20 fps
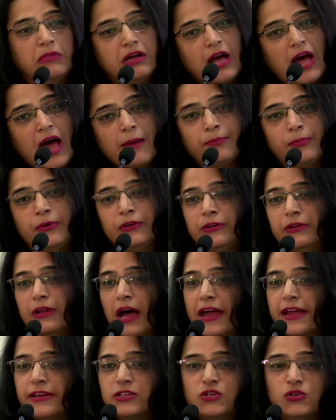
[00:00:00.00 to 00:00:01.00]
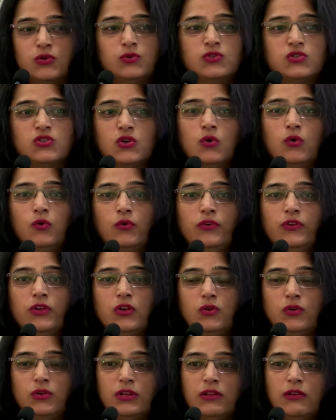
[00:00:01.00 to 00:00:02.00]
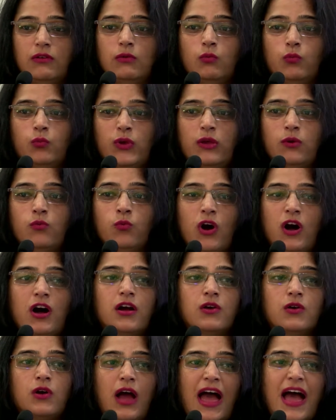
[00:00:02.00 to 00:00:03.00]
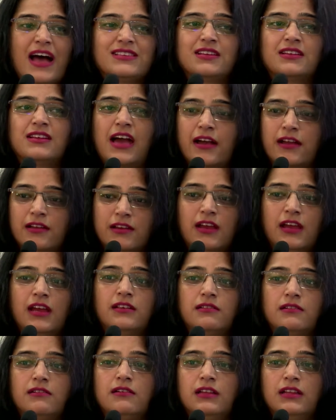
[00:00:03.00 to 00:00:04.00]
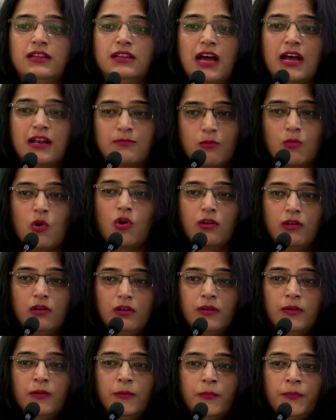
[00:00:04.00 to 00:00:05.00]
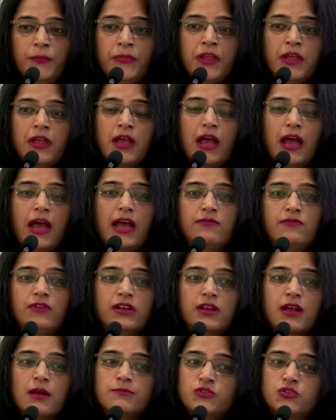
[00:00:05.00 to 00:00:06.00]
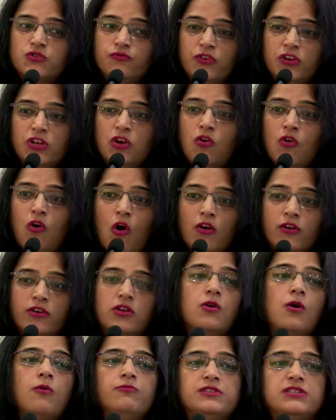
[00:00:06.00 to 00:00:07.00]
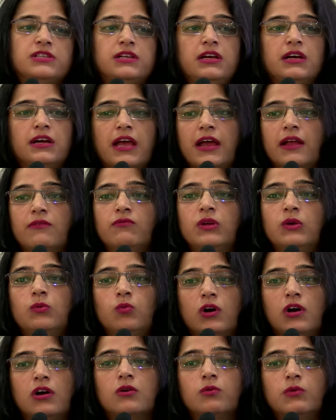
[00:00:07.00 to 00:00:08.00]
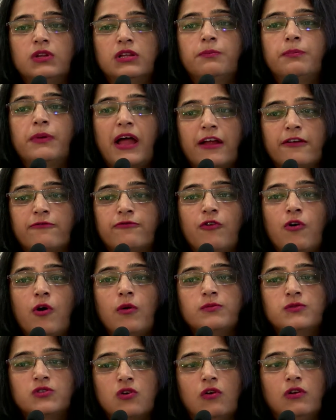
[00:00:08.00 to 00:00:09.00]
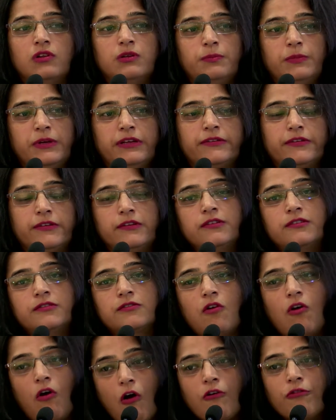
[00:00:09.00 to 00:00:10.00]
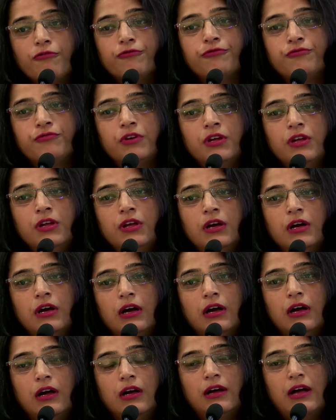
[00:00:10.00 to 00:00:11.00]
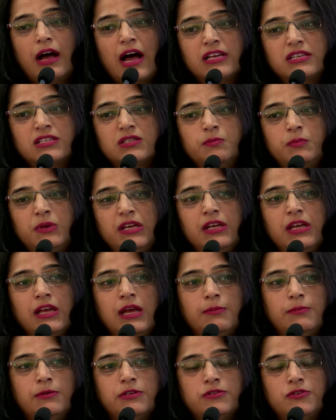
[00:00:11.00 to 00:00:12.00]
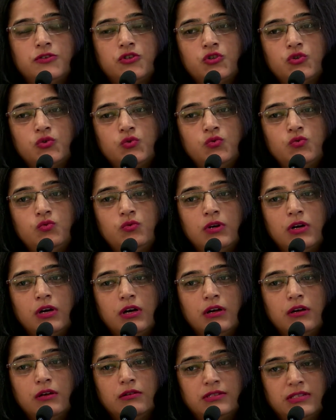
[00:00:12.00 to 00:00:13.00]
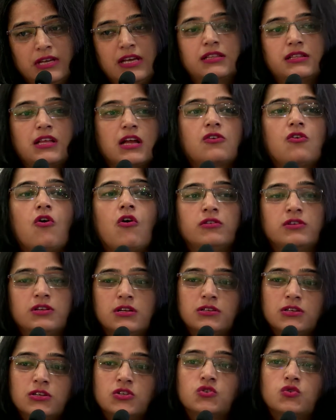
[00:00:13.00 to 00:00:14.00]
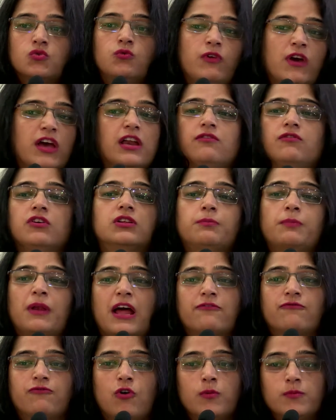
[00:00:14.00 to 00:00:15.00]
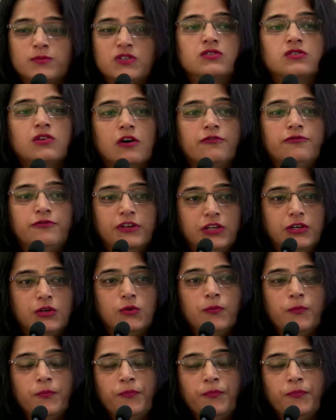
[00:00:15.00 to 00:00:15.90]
Apple, iTunes. So, you know, we work as an aggregator in that model. And when it comes to video content, obviously, again, we work with the platforms on the basis of uh, us being able to uh, take that content into wherever the platforms serve video.